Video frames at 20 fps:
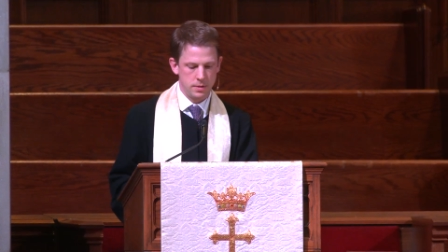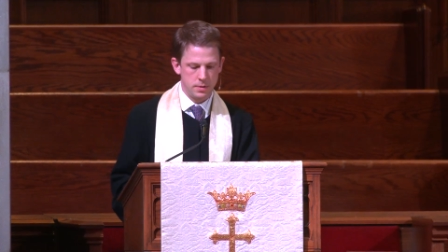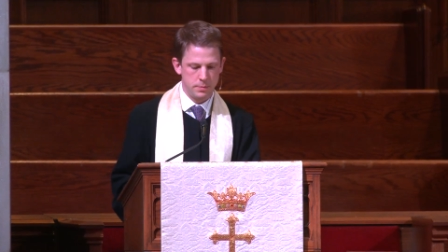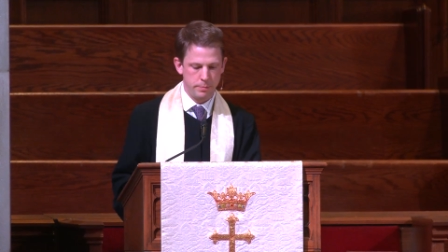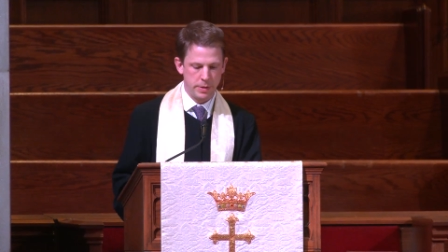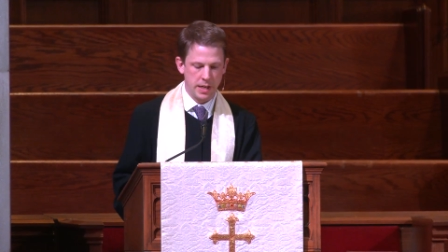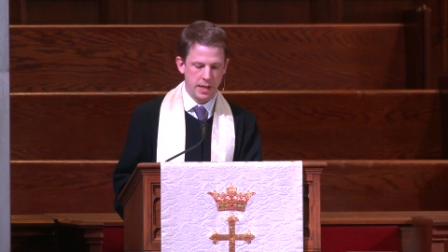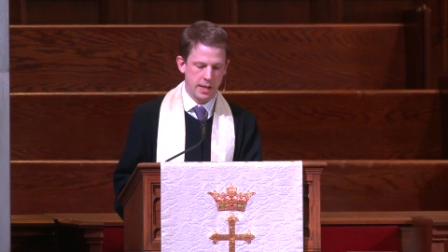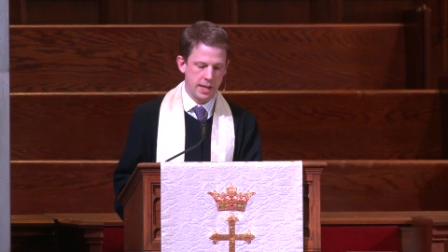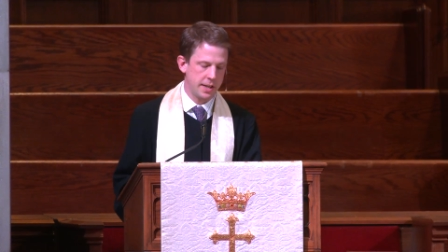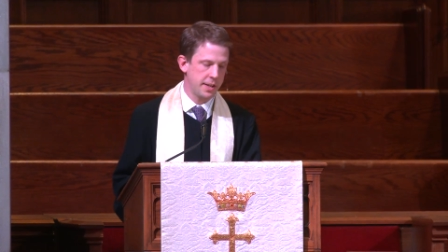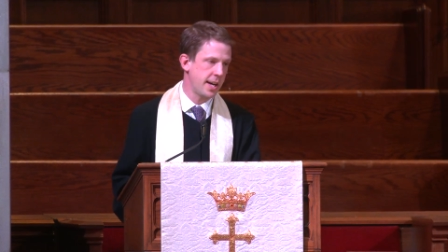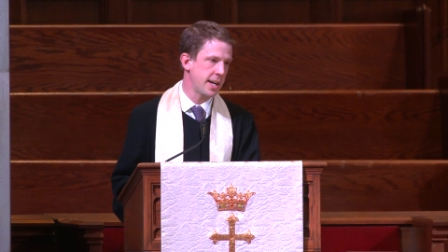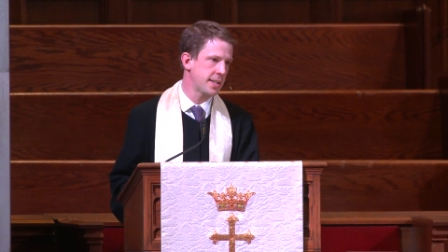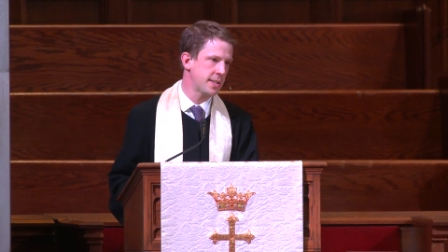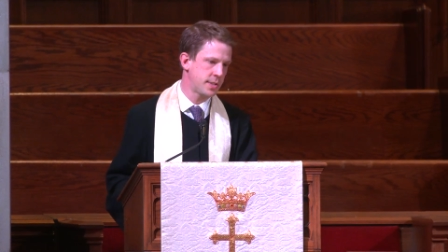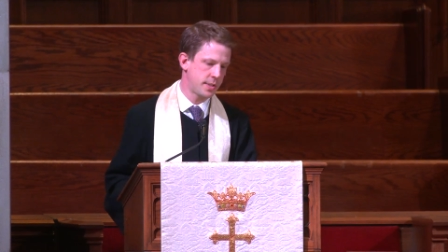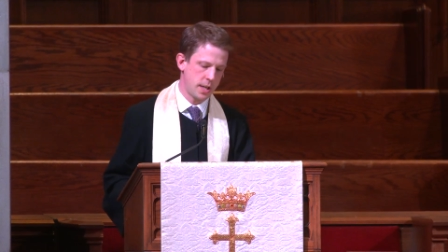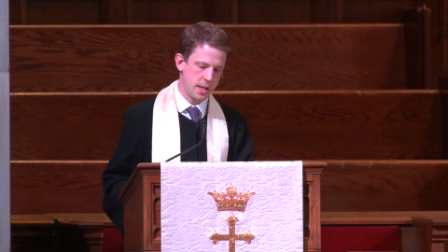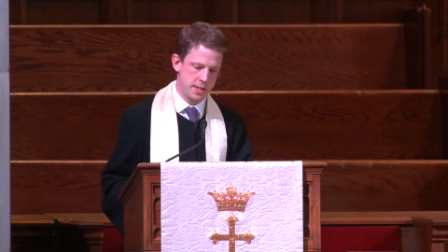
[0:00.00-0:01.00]
Beginning
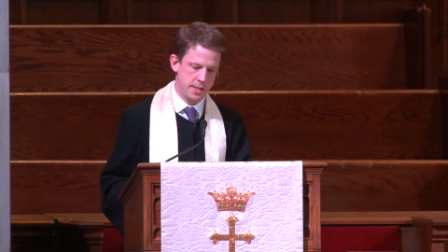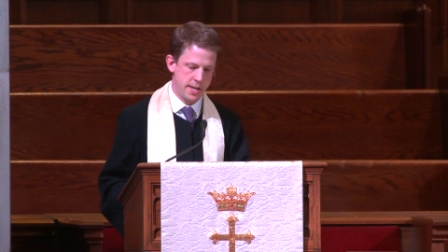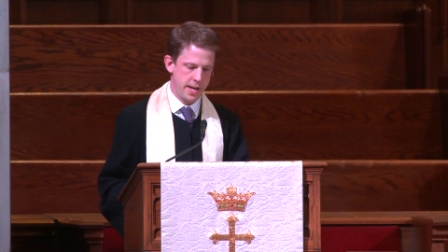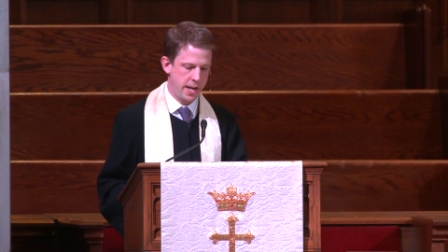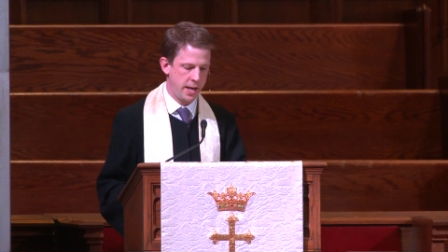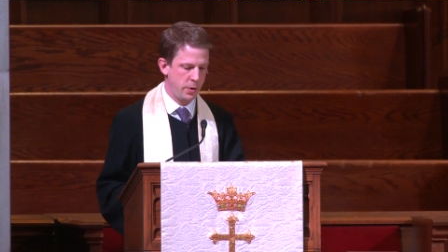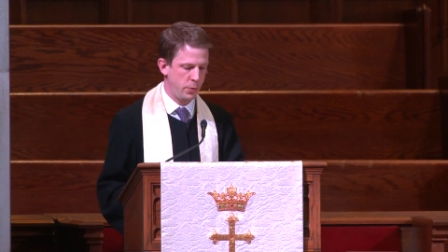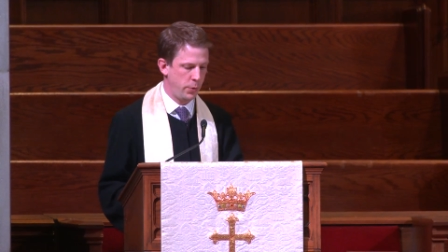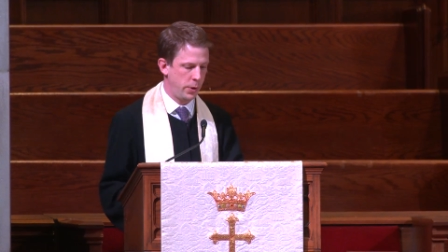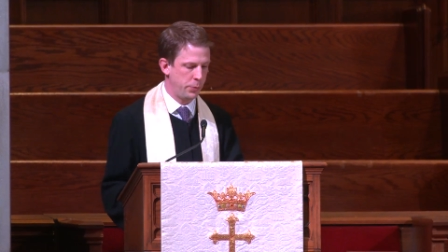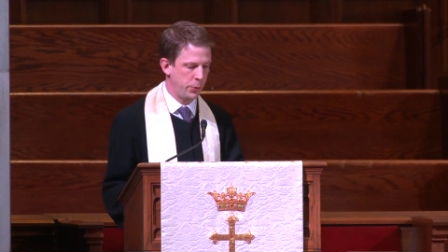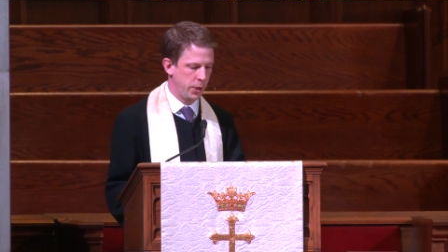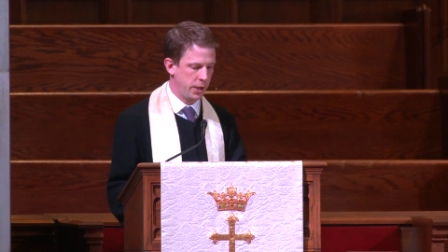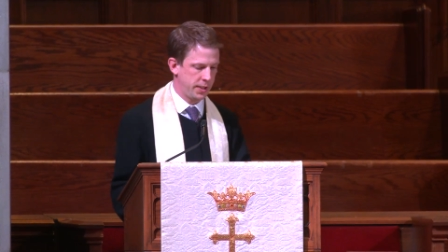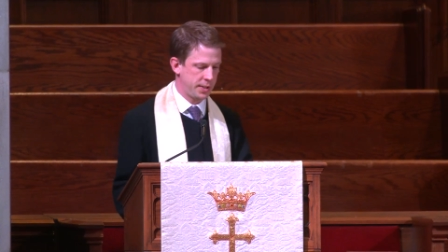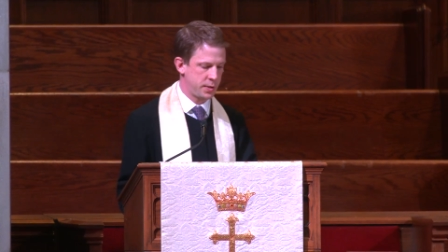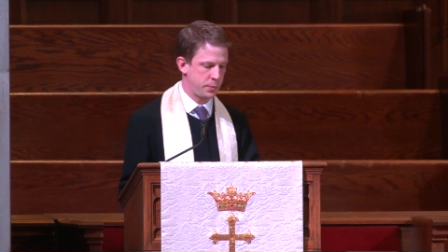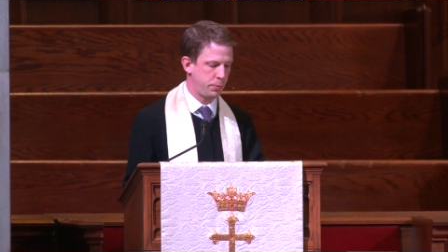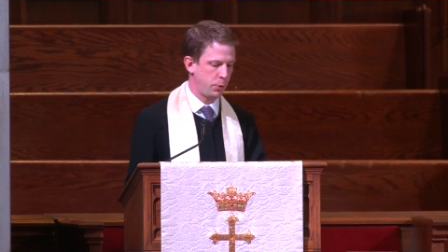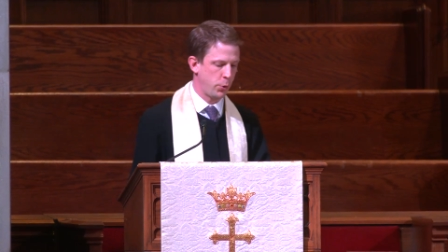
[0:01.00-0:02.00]
next Sunday, we will
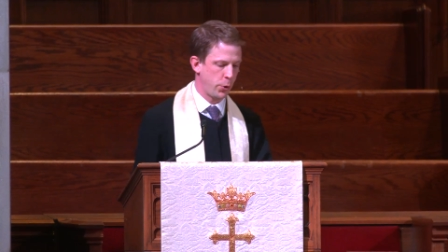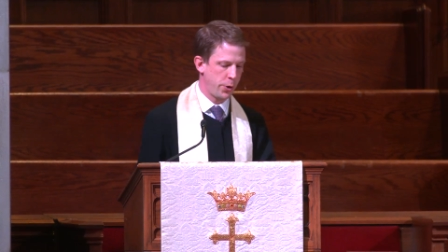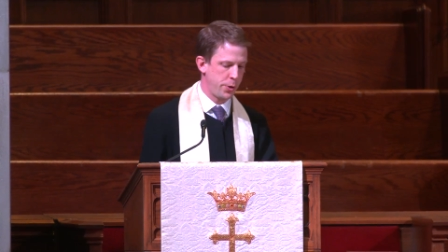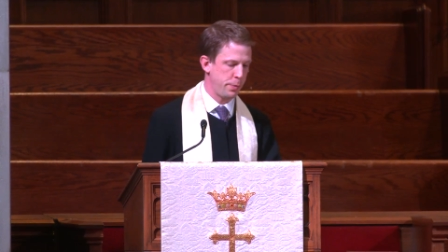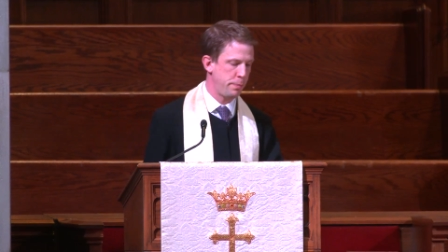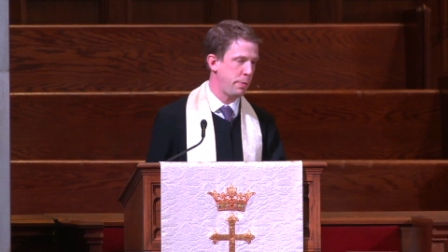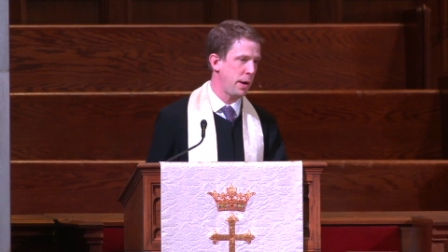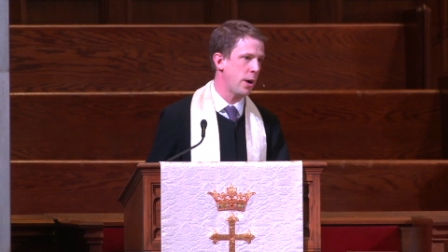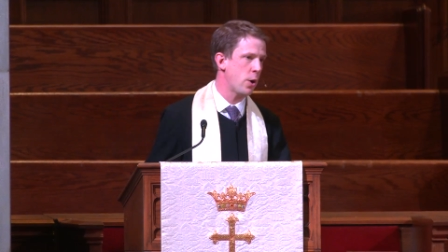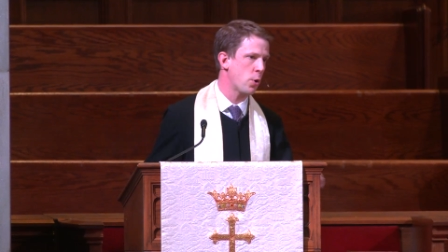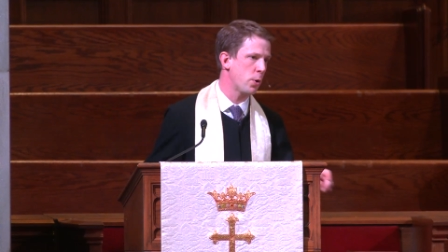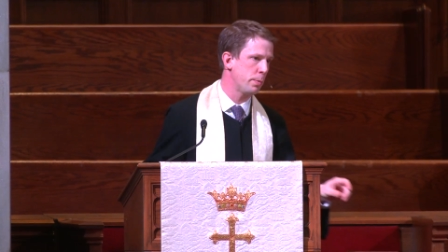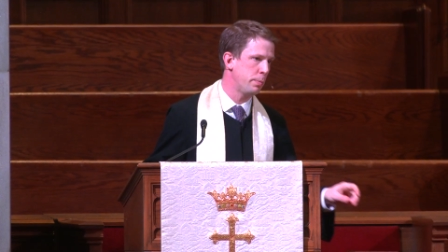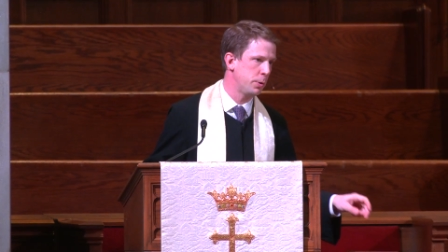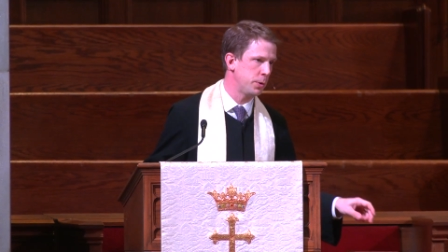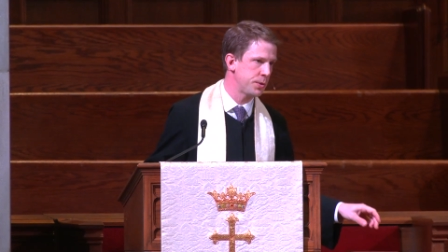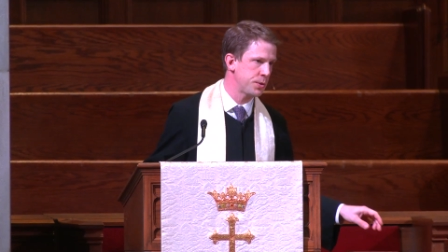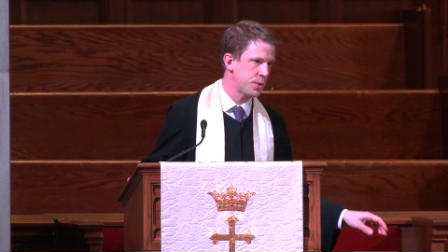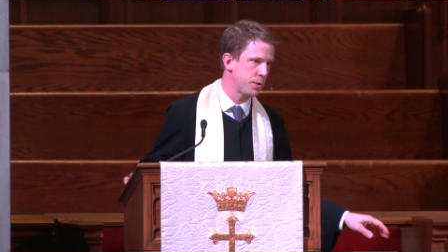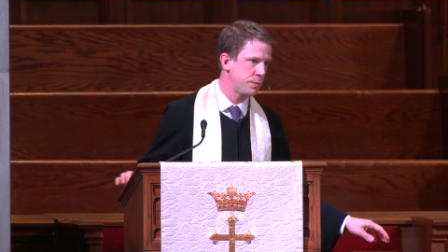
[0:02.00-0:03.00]
explore the
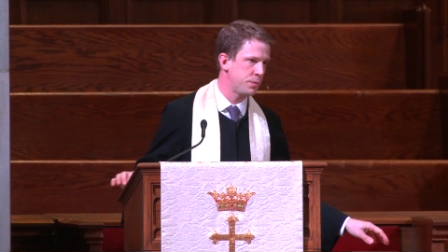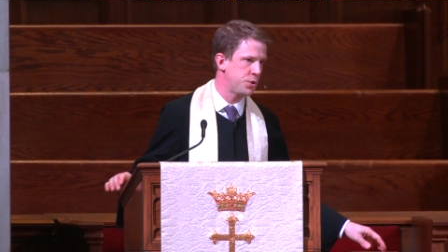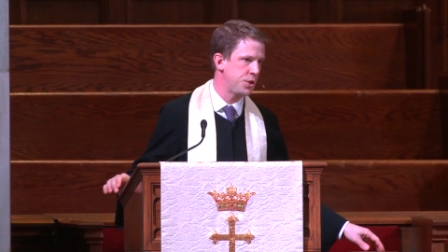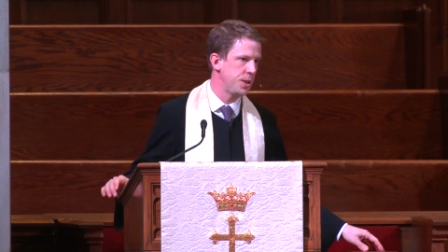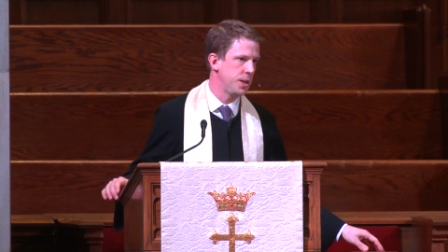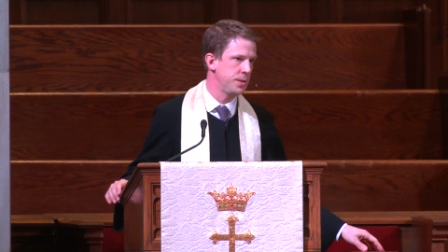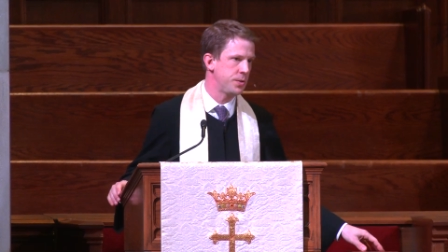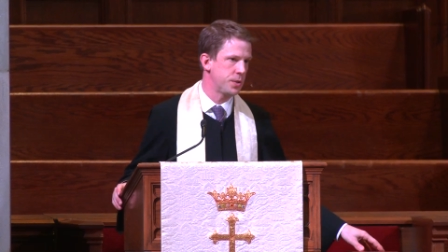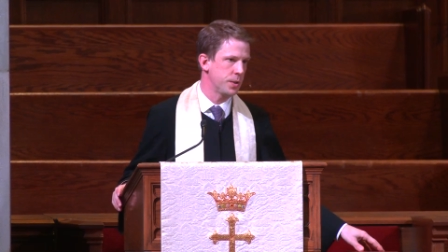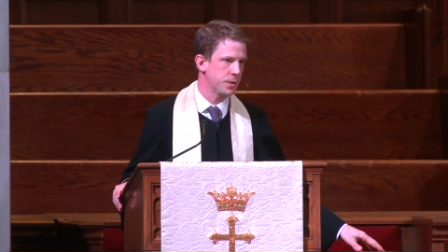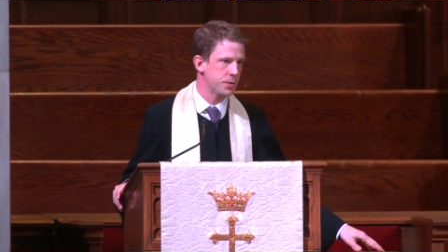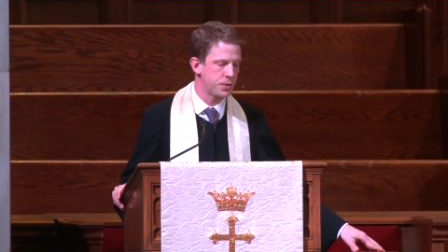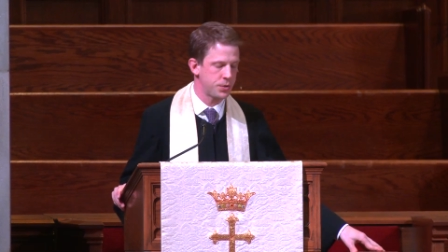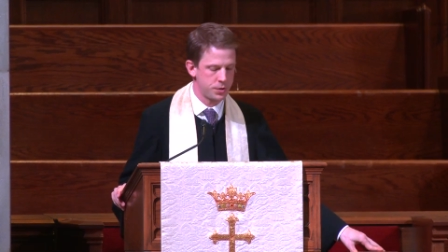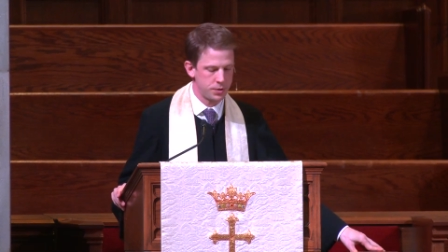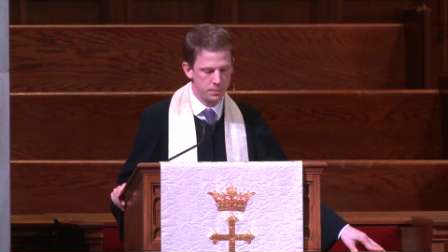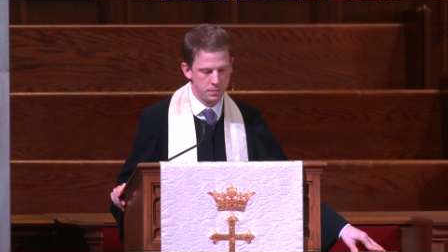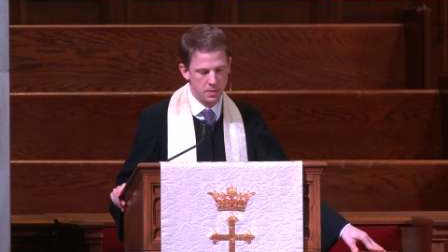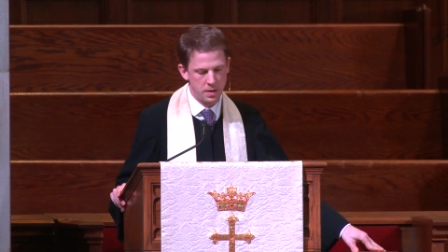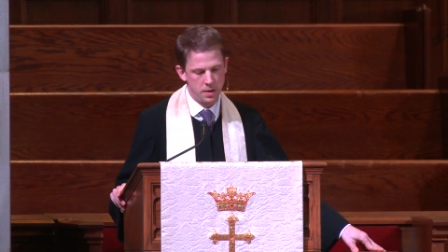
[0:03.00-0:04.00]
parables of Jesus